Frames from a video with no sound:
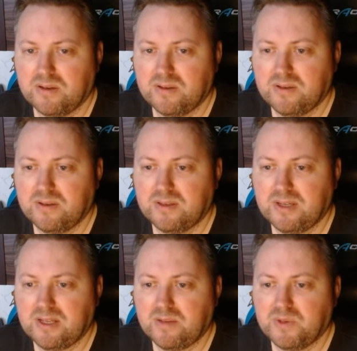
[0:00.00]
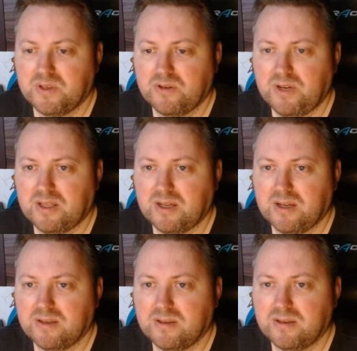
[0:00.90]
Setup is great
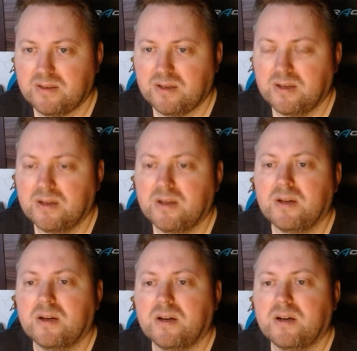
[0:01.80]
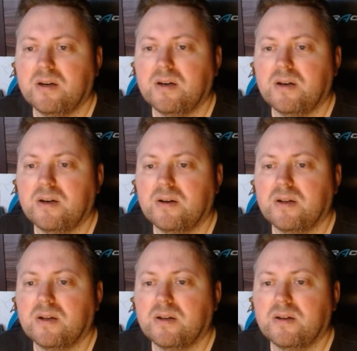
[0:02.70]
against this,
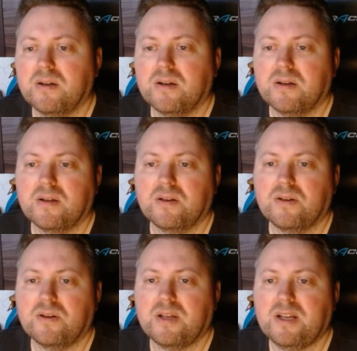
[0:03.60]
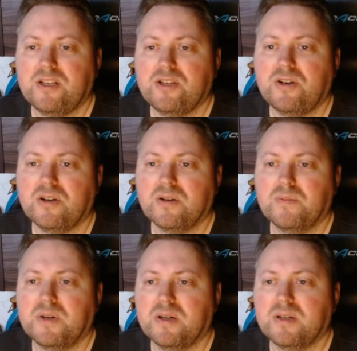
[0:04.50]
not hedgehog,
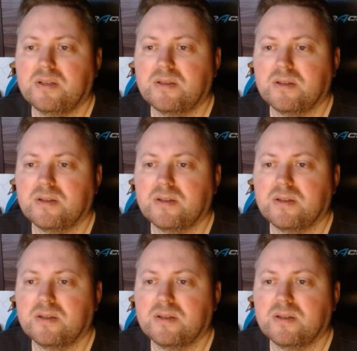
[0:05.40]
but